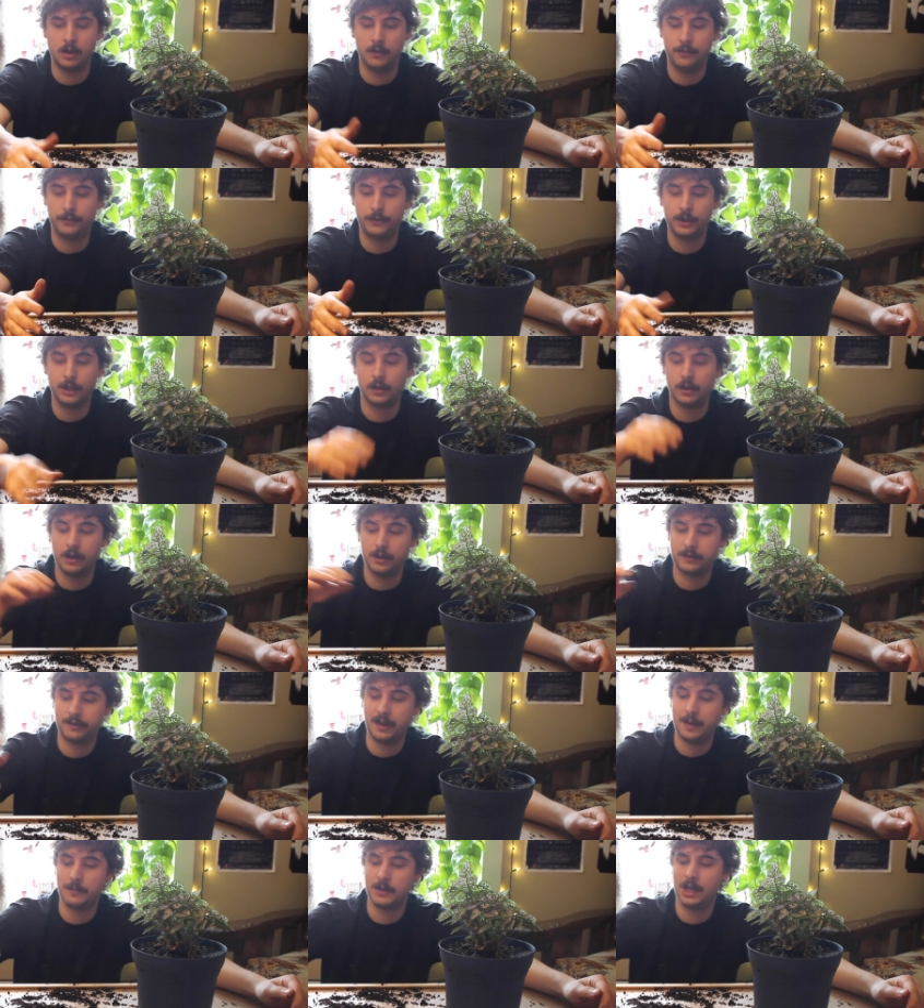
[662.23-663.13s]
Hopefully you
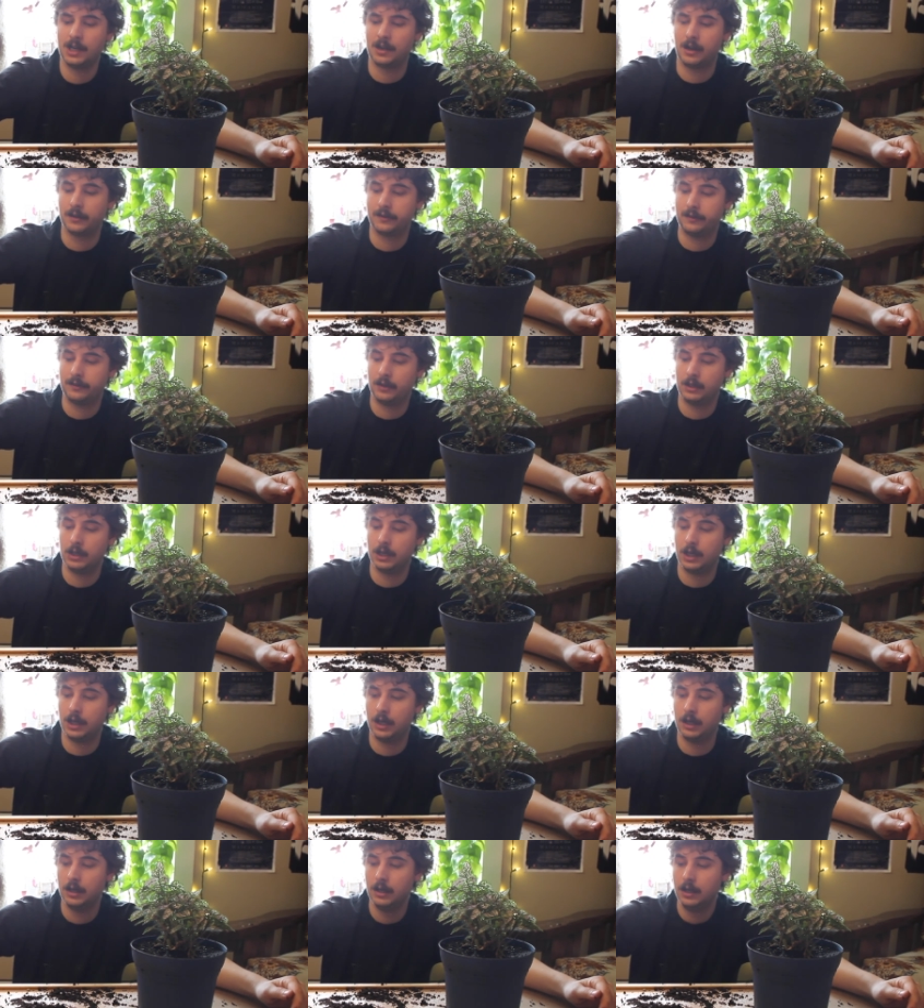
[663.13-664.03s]
learned something. I'll see
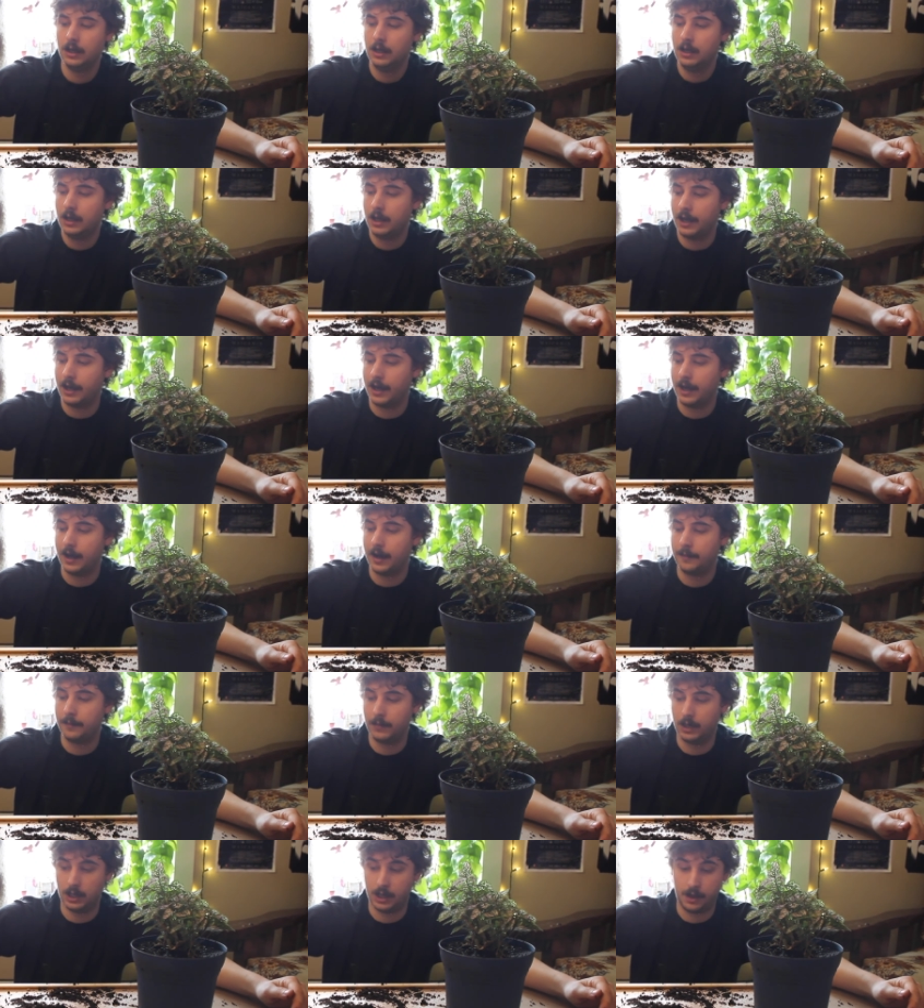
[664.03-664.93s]
you
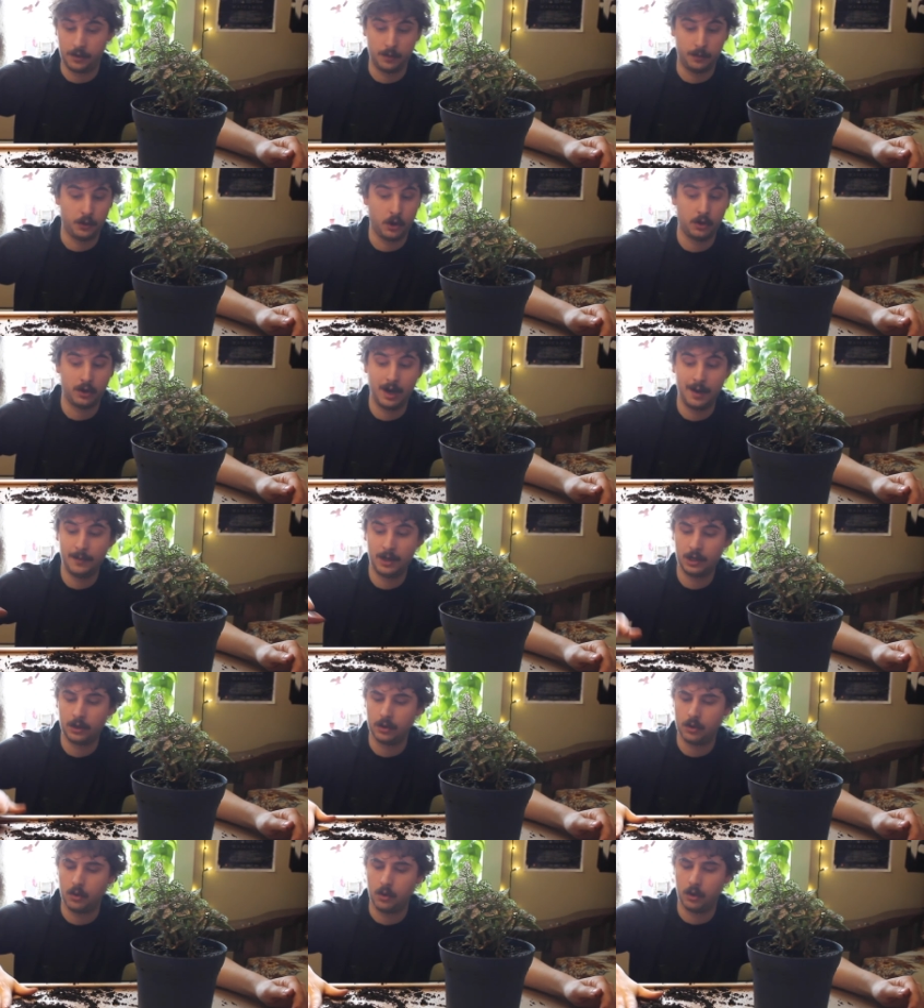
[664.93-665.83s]
in other
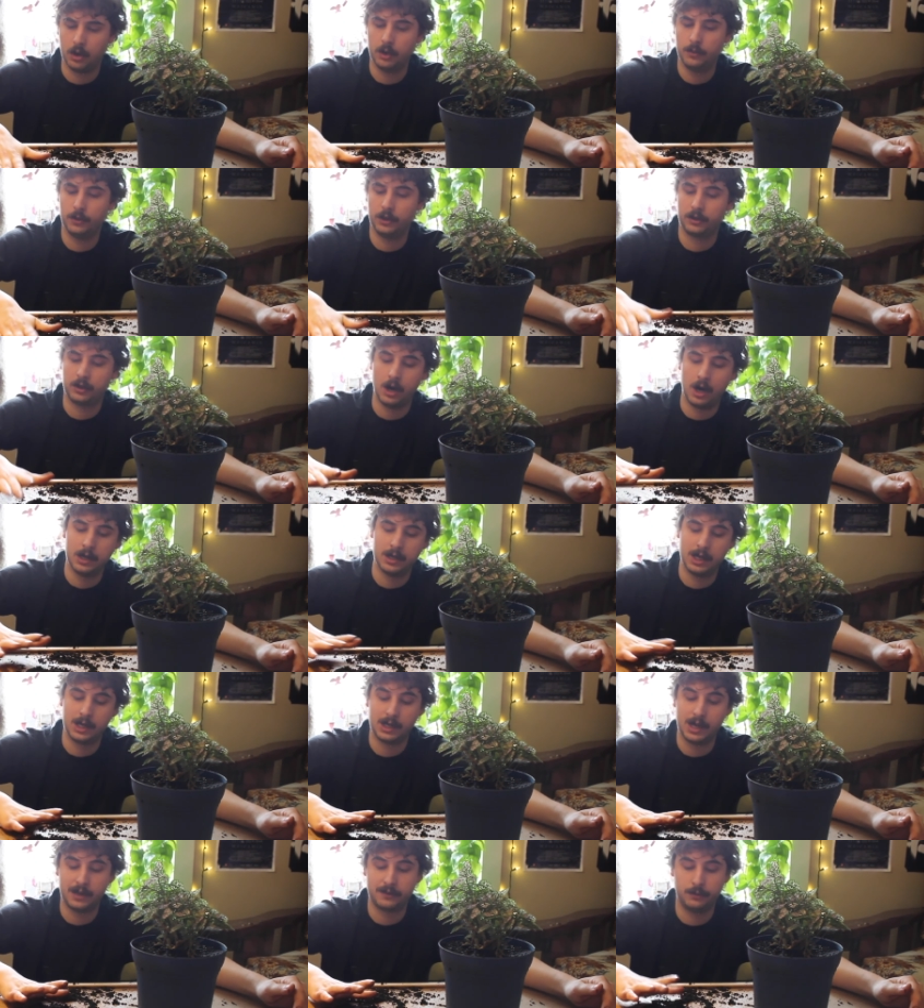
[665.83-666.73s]
programming or with
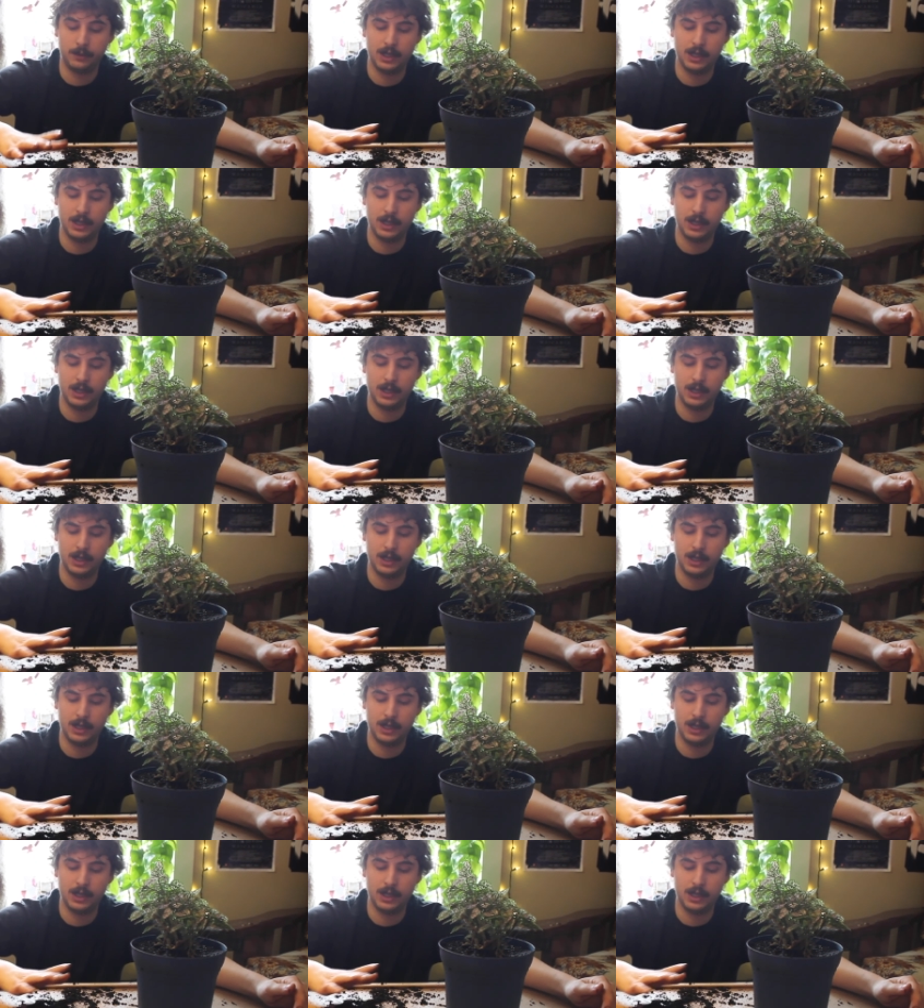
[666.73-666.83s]
gardening next